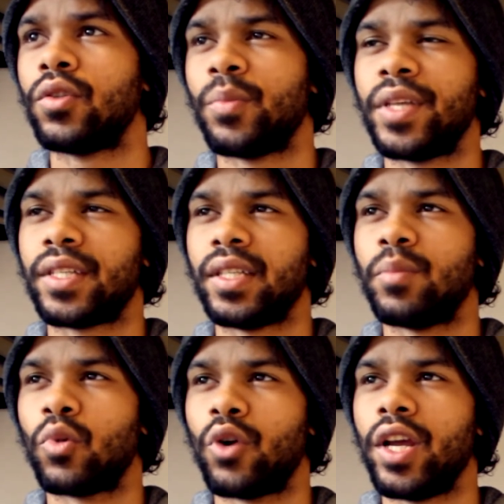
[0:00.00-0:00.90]

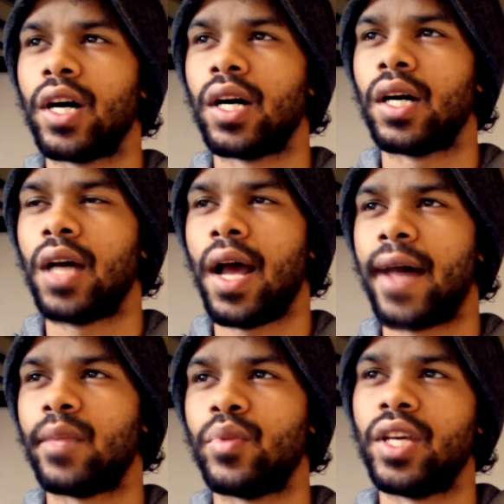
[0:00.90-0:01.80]
Maria
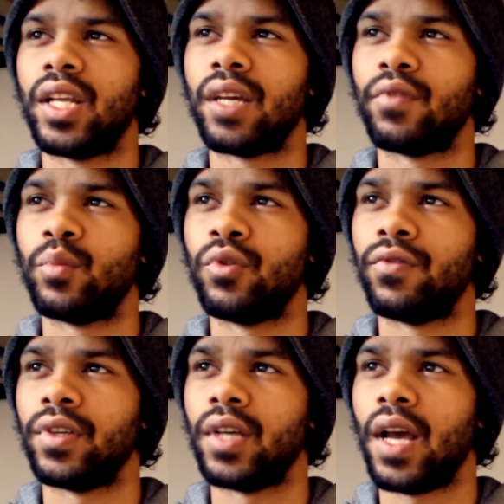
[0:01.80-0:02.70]
at the beginning of the
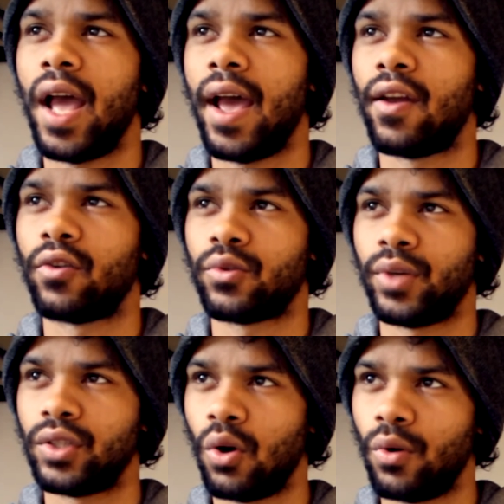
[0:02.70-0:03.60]
movie, and also
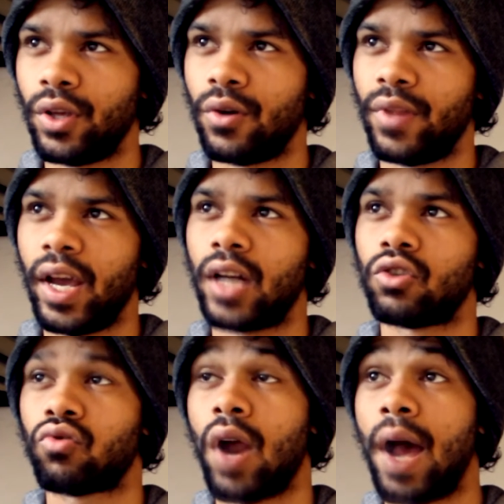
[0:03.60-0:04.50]
Antonio, they got
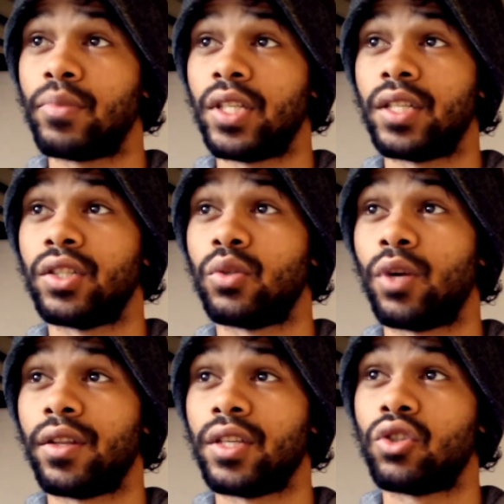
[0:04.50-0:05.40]
trapped into
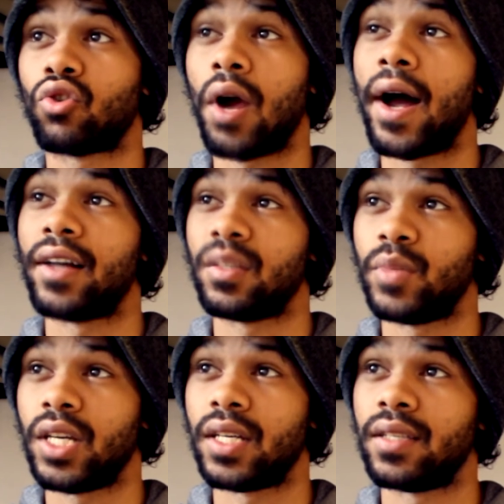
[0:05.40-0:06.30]
one of these trials
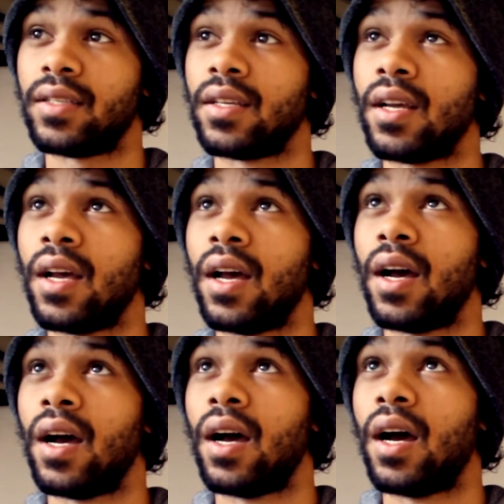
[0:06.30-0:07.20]
because
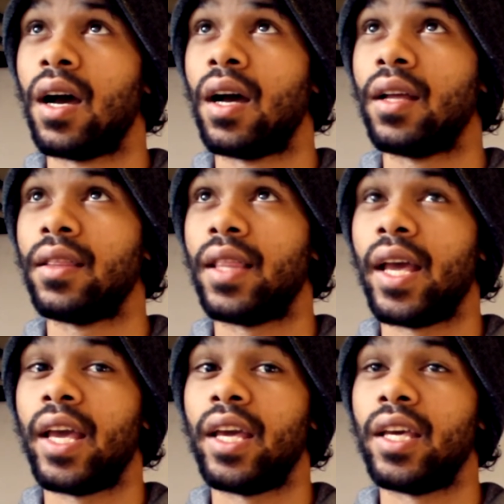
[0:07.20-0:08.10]

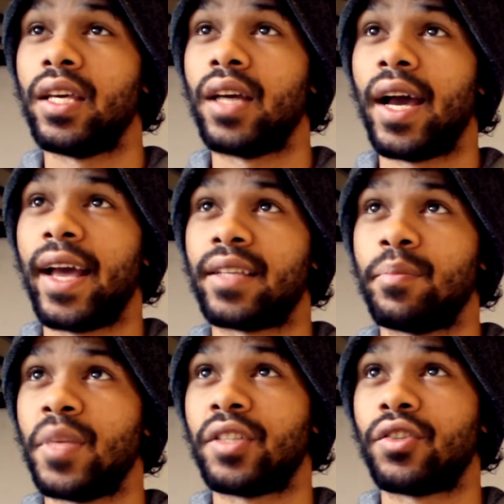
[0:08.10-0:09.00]
they, I guess,
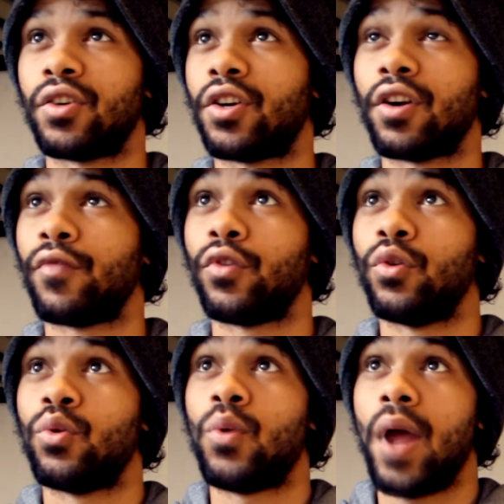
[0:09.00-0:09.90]
missed their
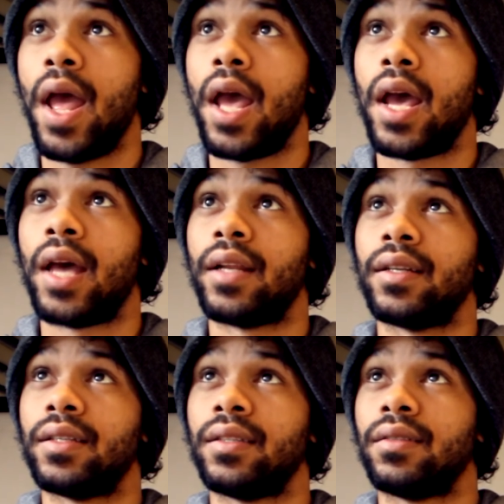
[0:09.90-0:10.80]
curfew,
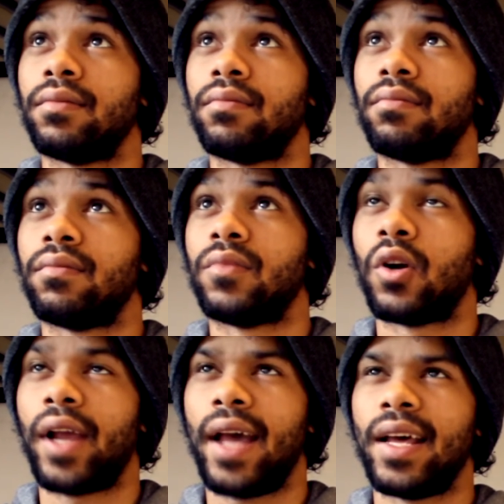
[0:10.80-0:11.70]

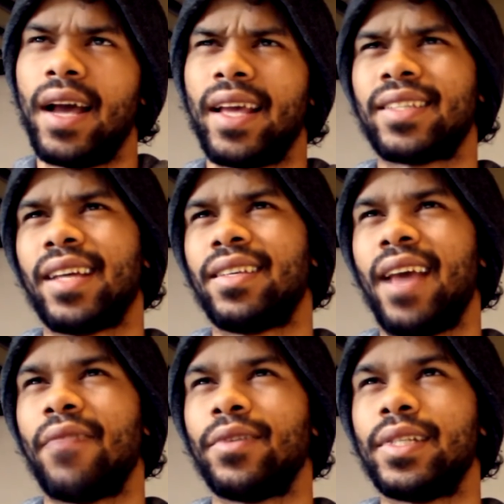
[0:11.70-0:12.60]
I guess I
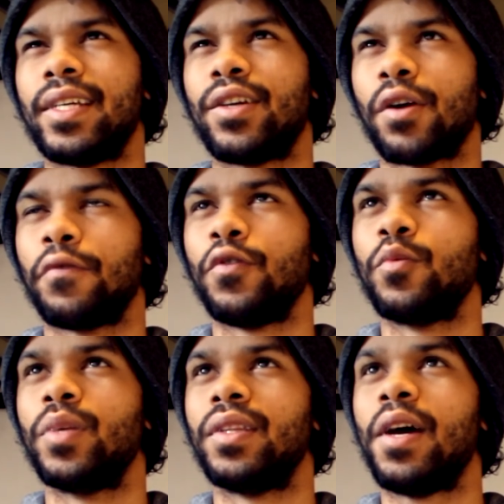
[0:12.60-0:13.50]
can't really say curfew,
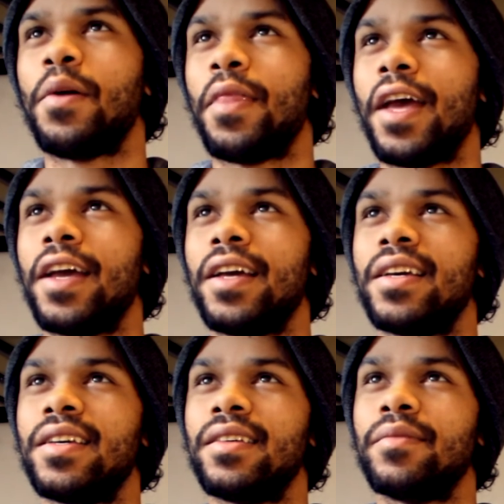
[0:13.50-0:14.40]
but
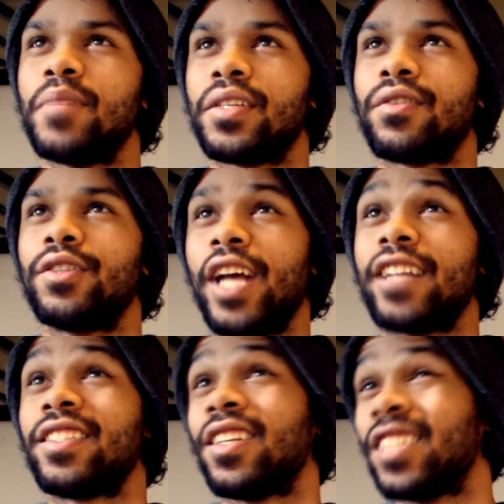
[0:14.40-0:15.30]
they missed their
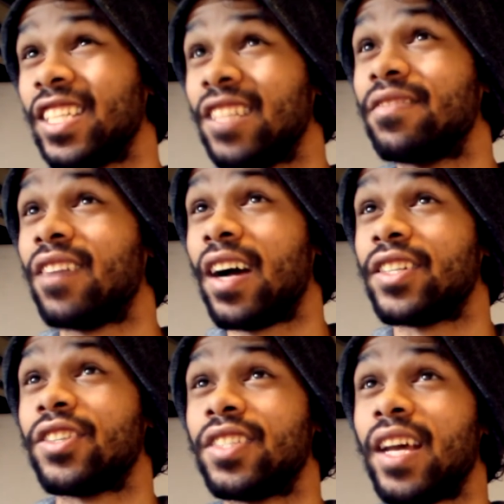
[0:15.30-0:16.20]
chance to leave, I
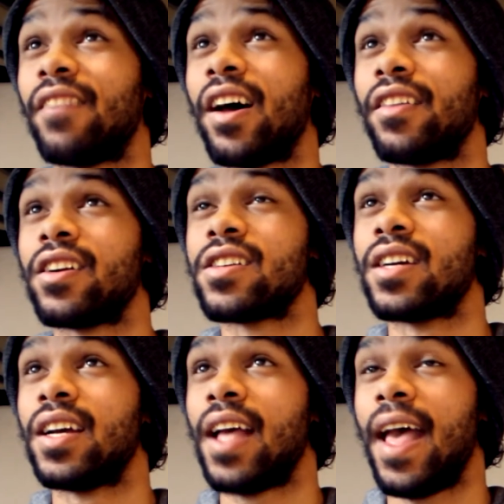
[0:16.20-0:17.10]
should say, rather.
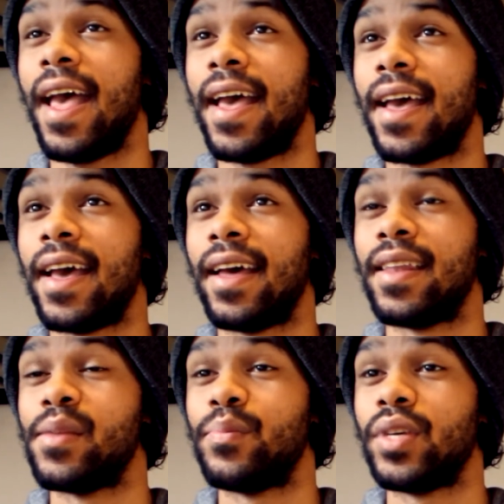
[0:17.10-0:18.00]

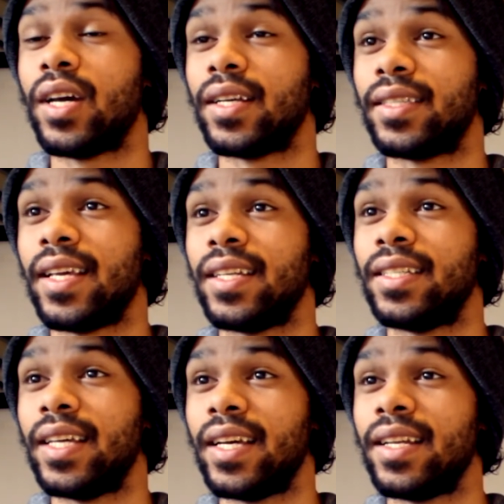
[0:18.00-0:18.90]
And because they
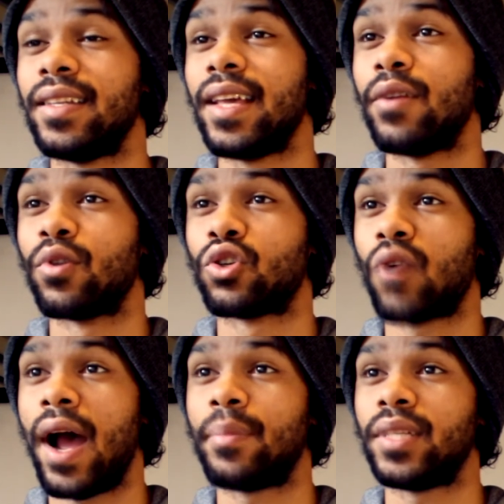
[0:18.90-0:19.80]
did, they were
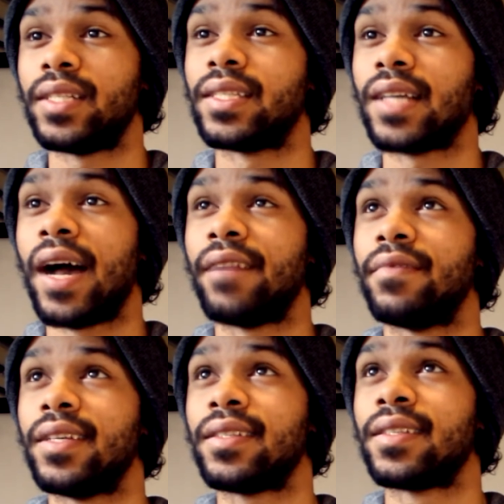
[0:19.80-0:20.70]
trapped inside of
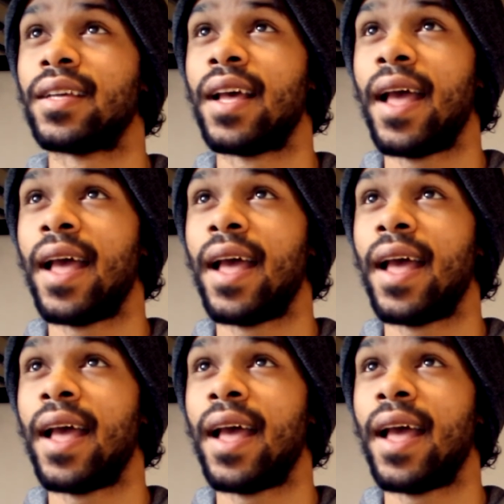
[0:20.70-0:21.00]
this.